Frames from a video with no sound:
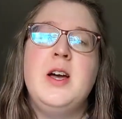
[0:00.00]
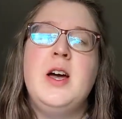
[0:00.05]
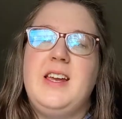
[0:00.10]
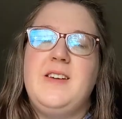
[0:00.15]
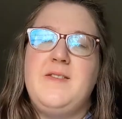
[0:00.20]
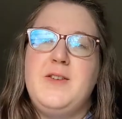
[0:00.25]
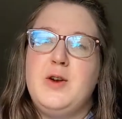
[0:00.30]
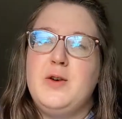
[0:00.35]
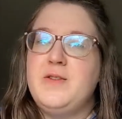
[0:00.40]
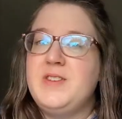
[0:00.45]

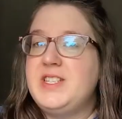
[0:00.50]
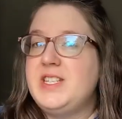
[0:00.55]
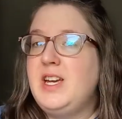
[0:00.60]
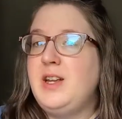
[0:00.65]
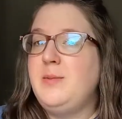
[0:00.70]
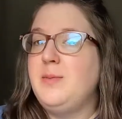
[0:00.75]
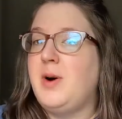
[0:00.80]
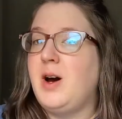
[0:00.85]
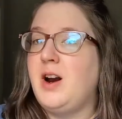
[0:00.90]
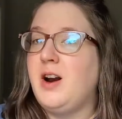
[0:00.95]
If you've
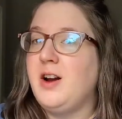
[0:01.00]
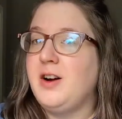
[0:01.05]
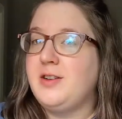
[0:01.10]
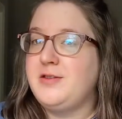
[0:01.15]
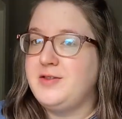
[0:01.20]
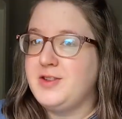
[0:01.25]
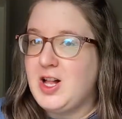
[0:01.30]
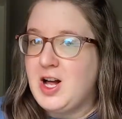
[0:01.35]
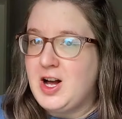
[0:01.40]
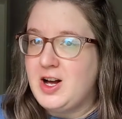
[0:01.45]
seen
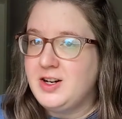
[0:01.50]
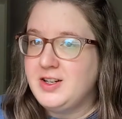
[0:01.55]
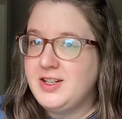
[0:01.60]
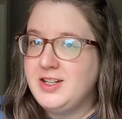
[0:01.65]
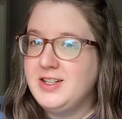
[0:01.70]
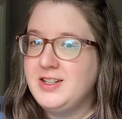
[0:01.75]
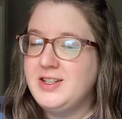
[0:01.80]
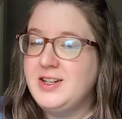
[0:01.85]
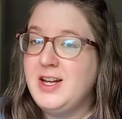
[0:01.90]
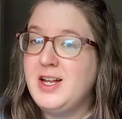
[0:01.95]
Monarch
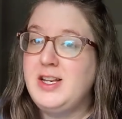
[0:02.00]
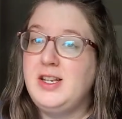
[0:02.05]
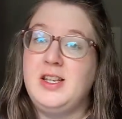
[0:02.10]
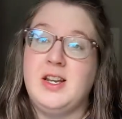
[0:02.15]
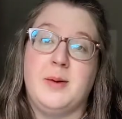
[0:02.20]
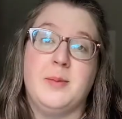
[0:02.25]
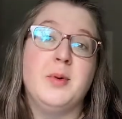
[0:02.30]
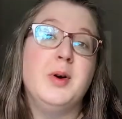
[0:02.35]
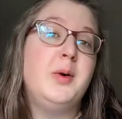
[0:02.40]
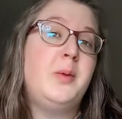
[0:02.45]
vlog
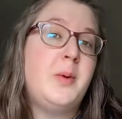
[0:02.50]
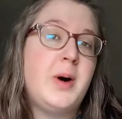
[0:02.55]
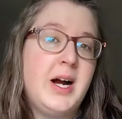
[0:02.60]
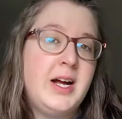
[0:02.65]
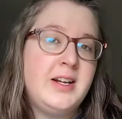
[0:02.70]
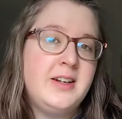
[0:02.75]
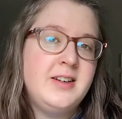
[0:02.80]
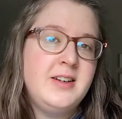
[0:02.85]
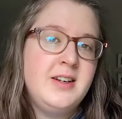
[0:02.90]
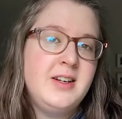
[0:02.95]
number
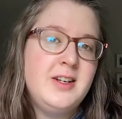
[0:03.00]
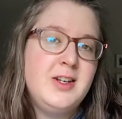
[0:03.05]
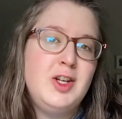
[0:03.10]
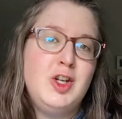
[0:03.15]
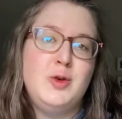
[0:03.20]
1,